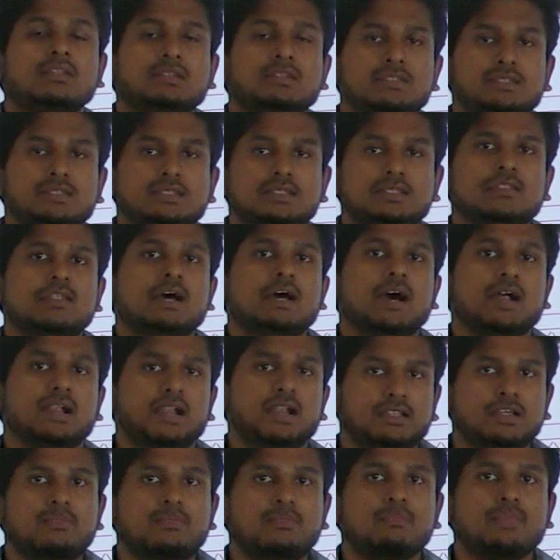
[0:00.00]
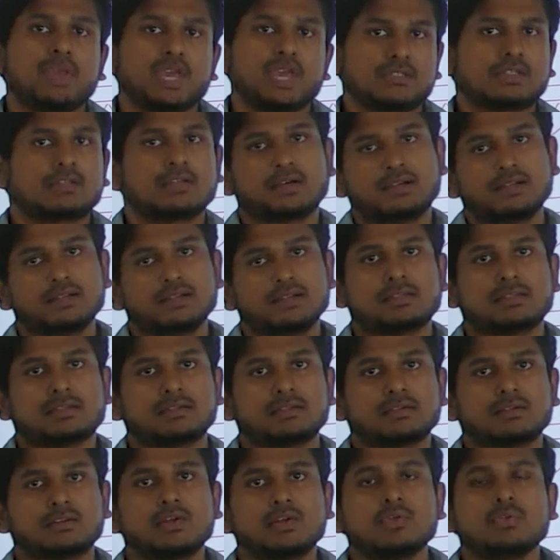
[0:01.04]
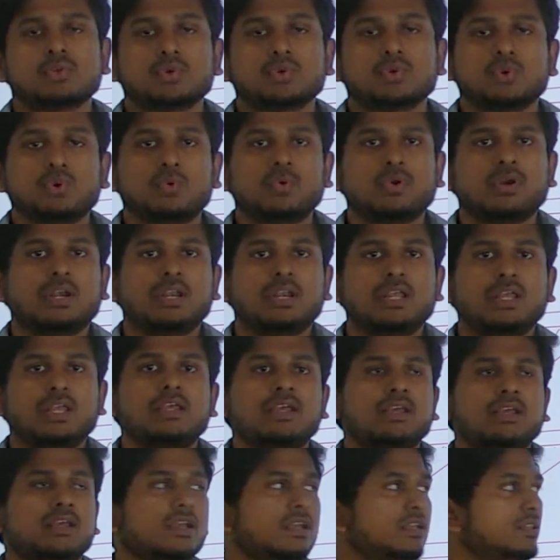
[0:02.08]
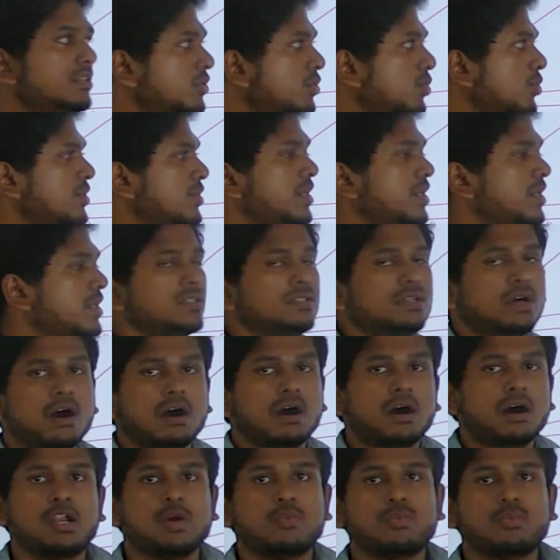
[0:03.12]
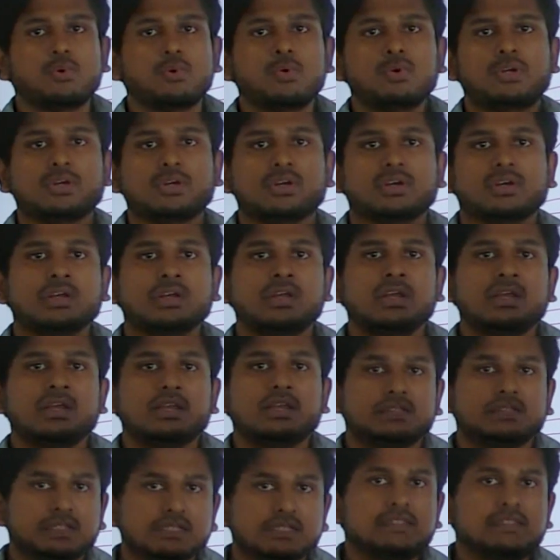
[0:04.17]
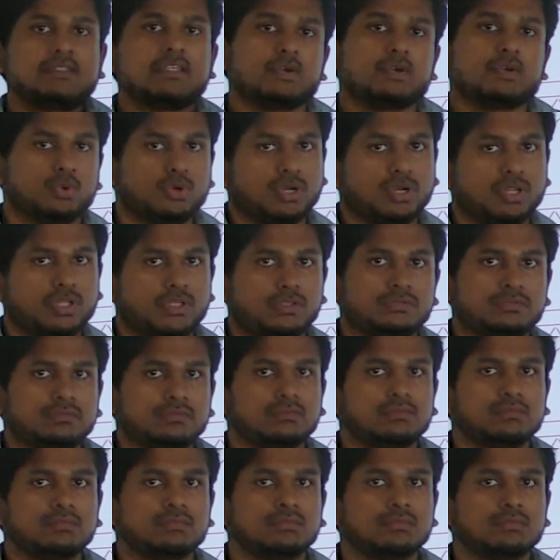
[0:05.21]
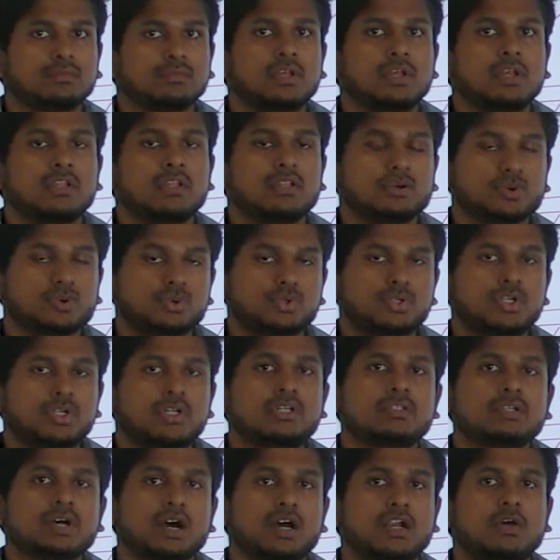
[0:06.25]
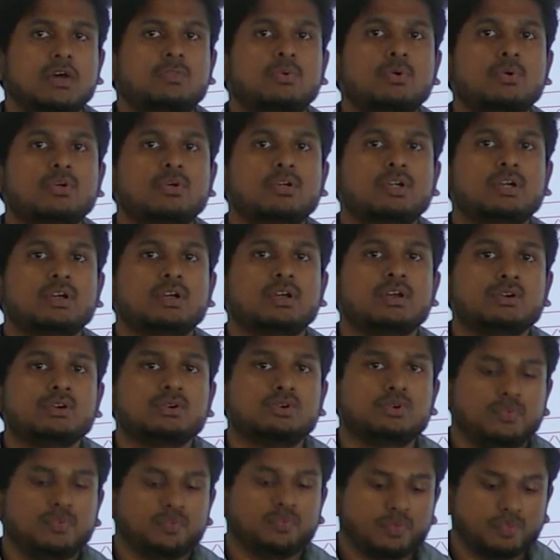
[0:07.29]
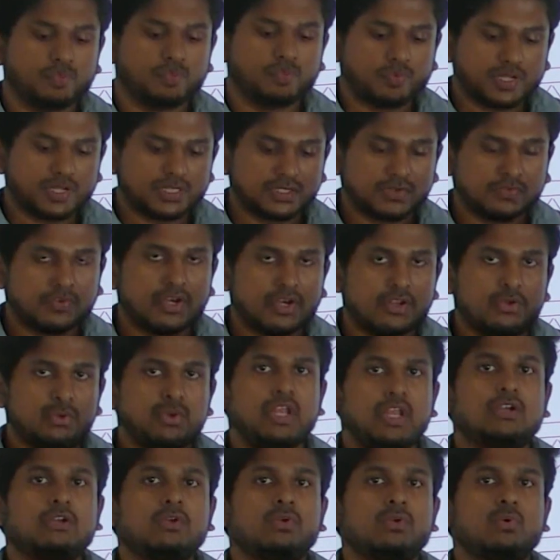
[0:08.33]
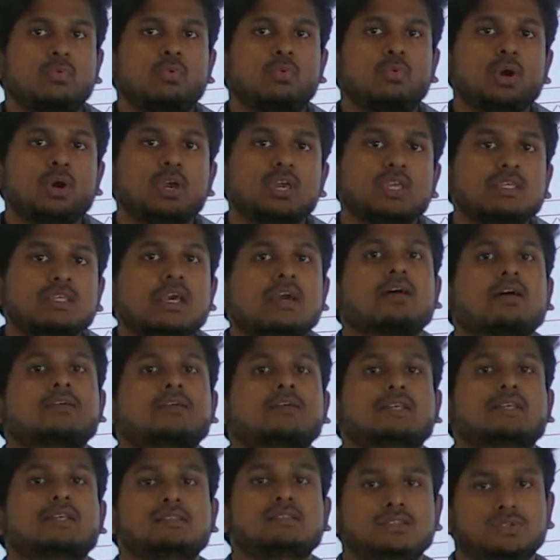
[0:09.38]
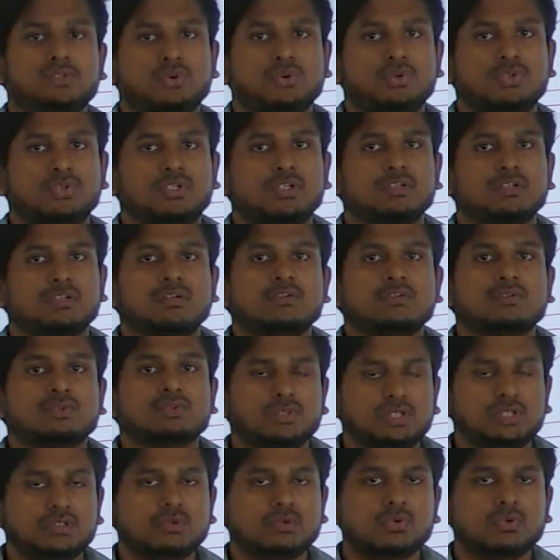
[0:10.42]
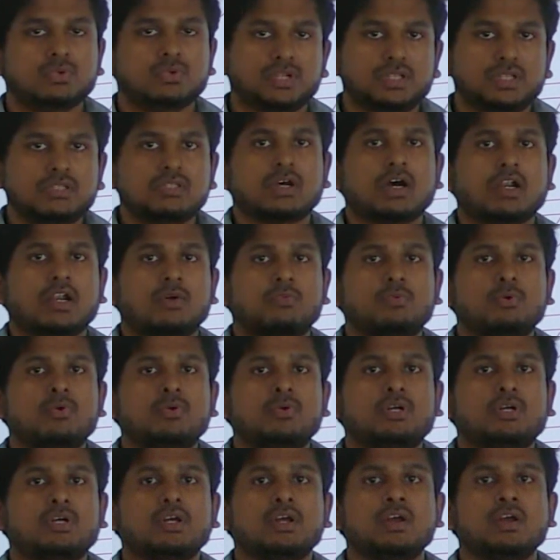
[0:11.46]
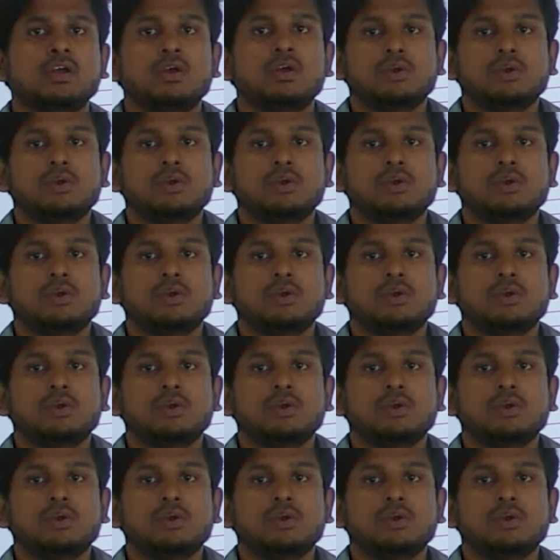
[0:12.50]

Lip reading: This is the another major concern. So only the question is all about this thing only. The question is all about, first of all, you need to know why they are asking this question. So this question is all about,